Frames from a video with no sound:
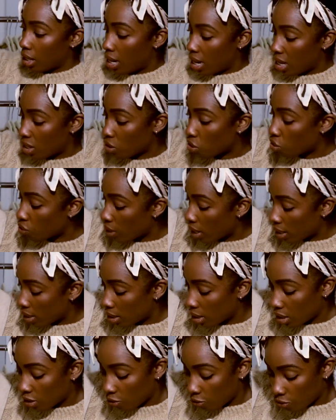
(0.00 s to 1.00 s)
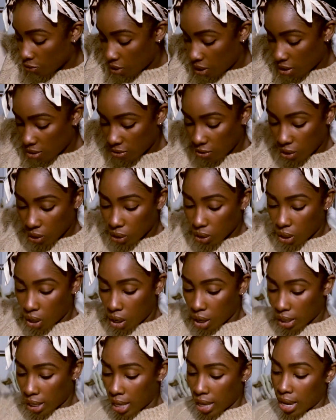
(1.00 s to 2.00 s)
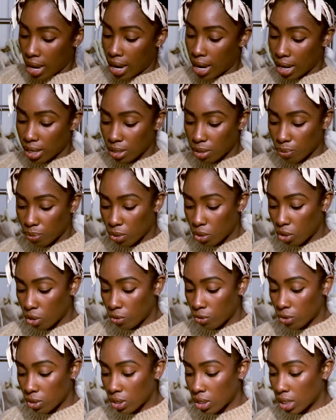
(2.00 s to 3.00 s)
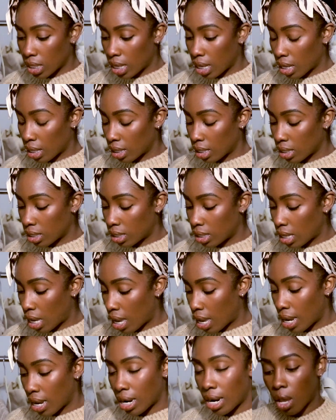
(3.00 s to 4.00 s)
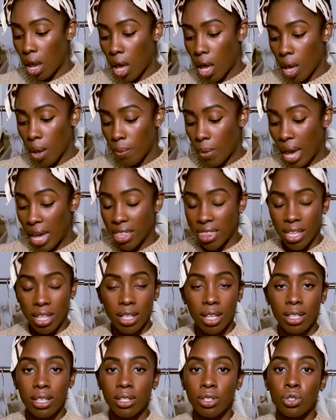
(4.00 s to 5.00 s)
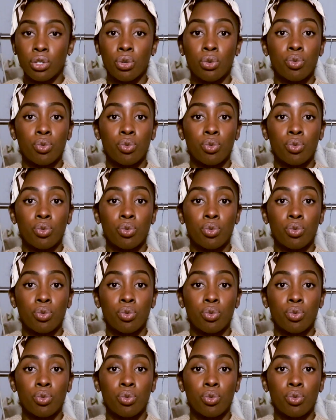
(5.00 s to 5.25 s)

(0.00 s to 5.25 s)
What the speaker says: knit dress. It's very, very long. It has a beautiful slit on the side. I think that this is a